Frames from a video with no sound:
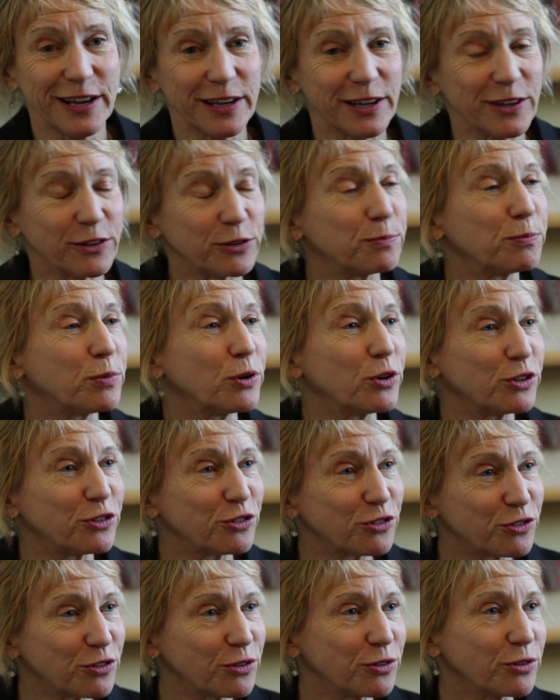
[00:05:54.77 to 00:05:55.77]
is
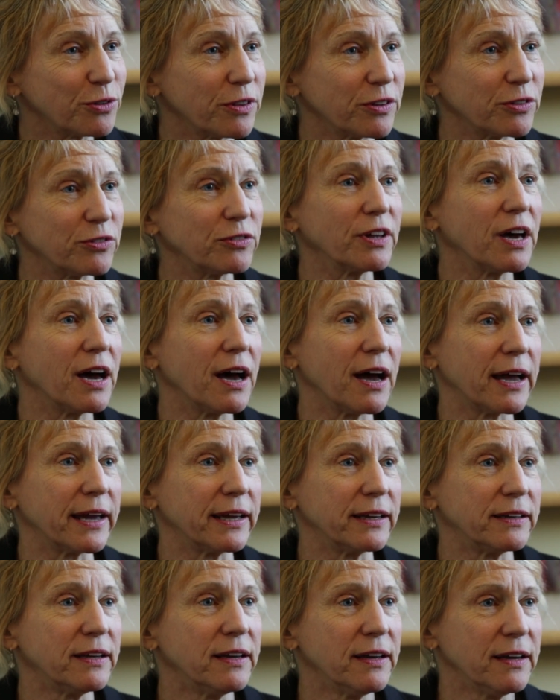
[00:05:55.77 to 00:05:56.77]
pushed to the
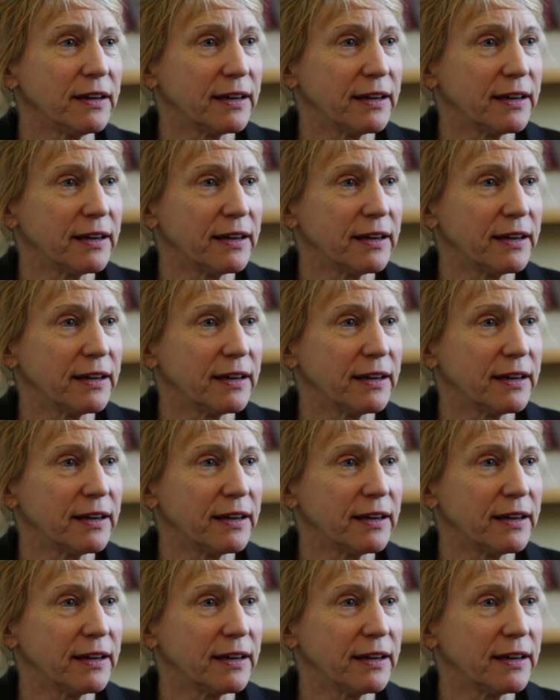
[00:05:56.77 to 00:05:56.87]
side